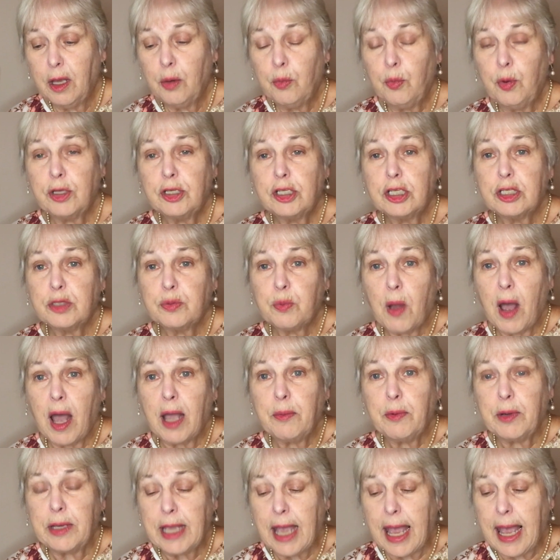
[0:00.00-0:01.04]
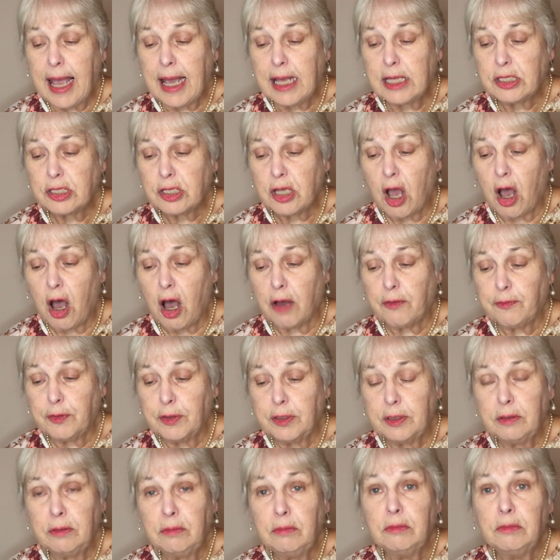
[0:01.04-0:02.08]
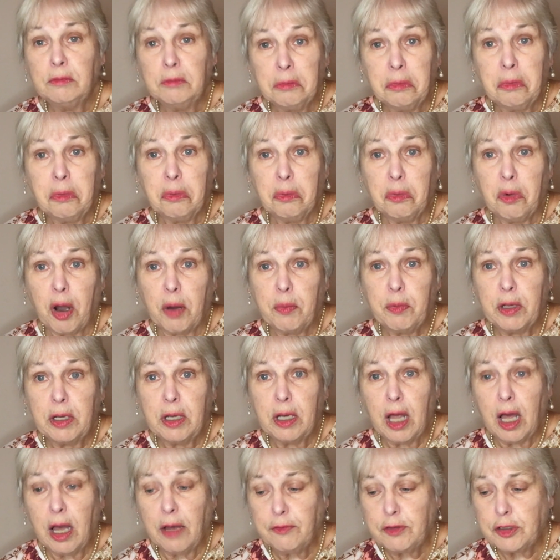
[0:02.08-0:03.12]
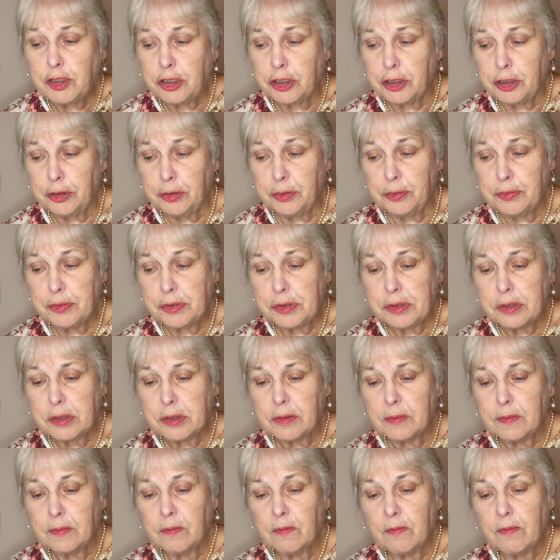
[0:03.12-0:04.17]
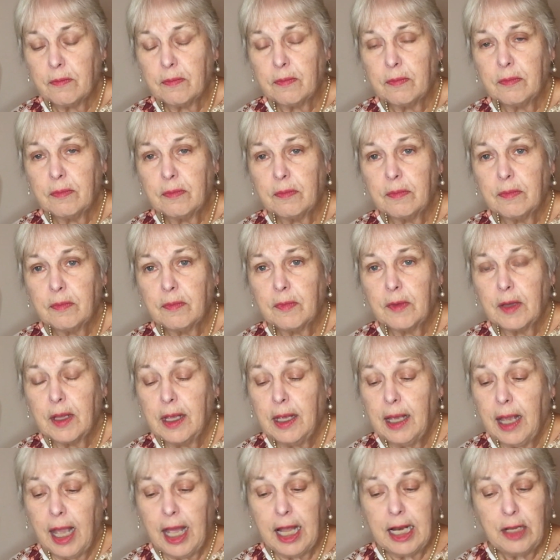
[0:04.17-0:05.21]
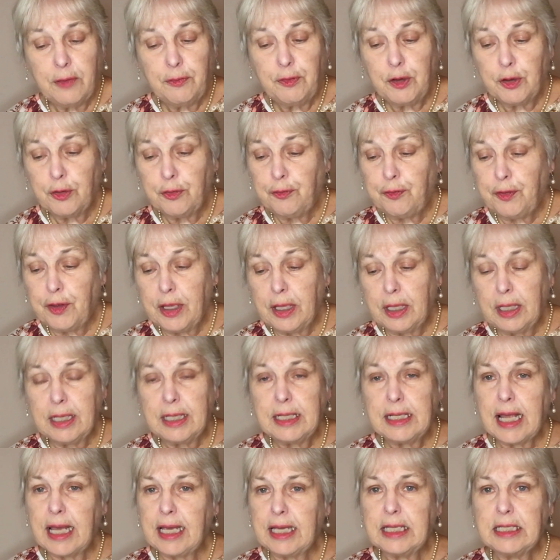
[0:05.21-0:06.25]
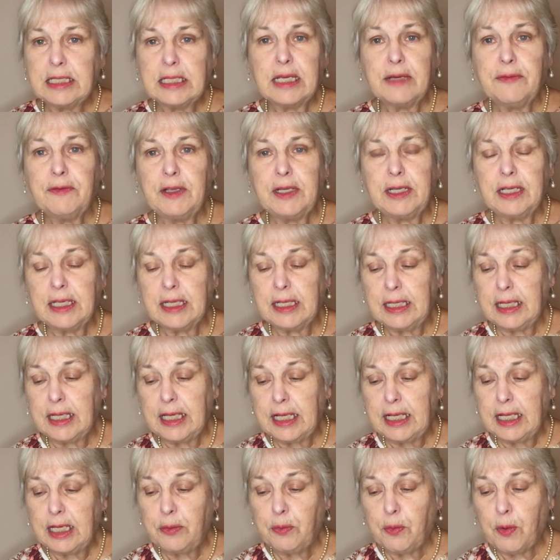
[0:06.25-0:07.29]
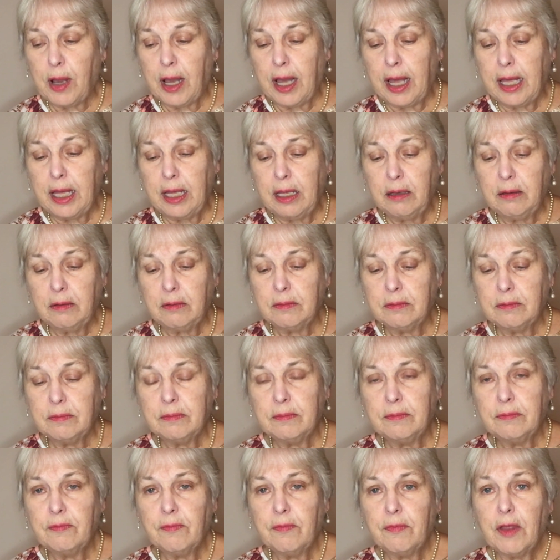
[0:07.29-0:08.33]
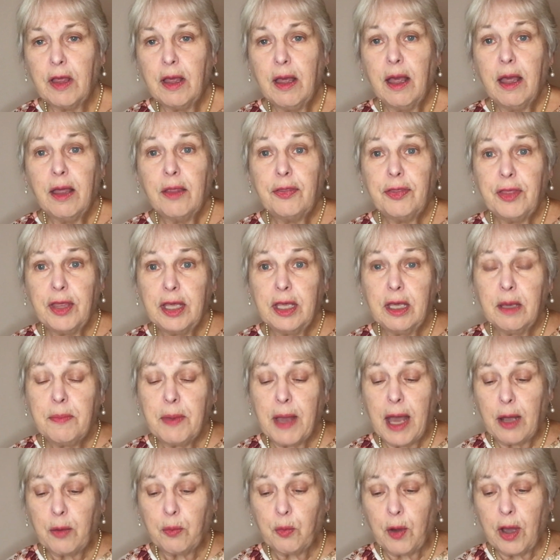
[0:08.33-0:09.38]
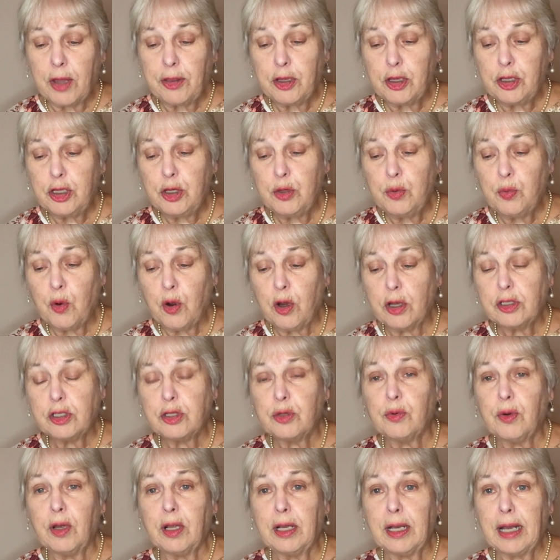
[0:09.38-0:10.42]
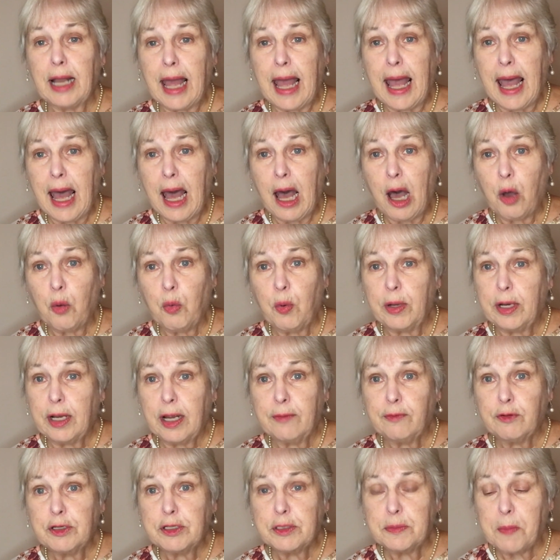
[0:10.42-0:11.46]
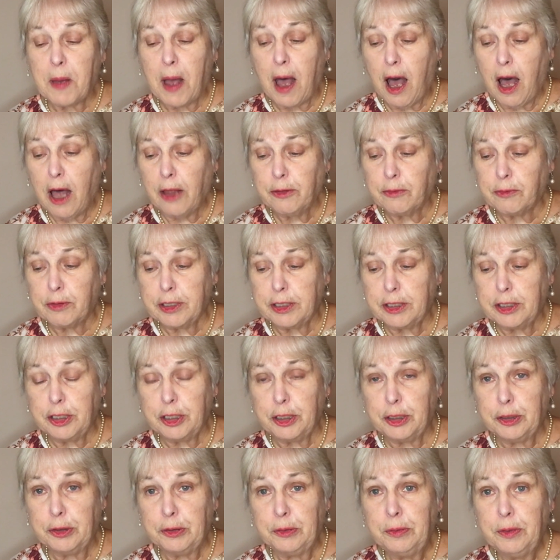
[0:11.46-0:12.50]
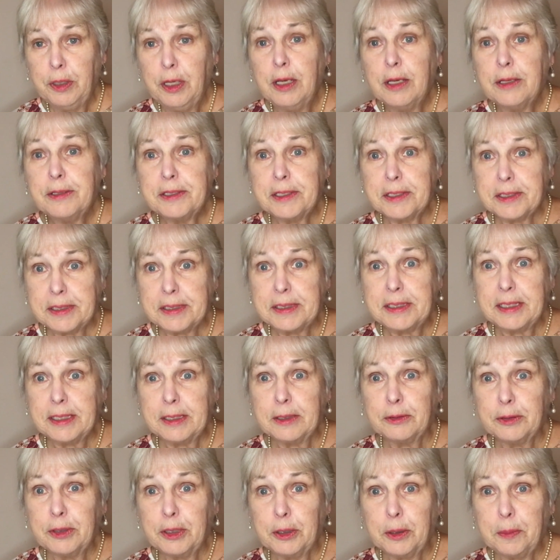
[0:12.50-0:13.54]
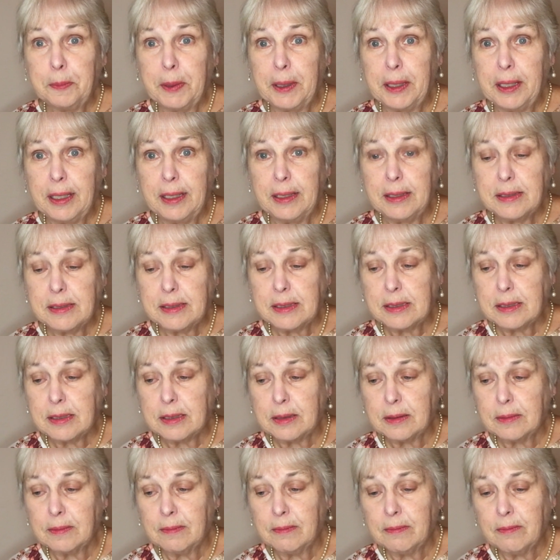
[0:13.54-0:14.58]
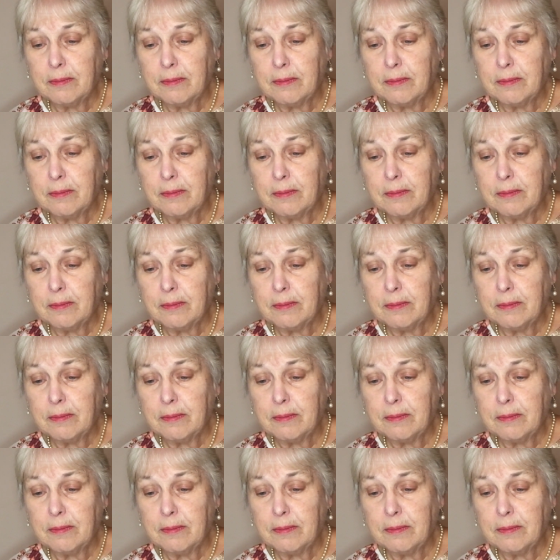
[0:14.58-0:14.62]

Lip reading: which is why we ask often, what would love choose? And if you're feeling negativity in any way, think about whether you want to allow whatever's bothering you to steal your peace.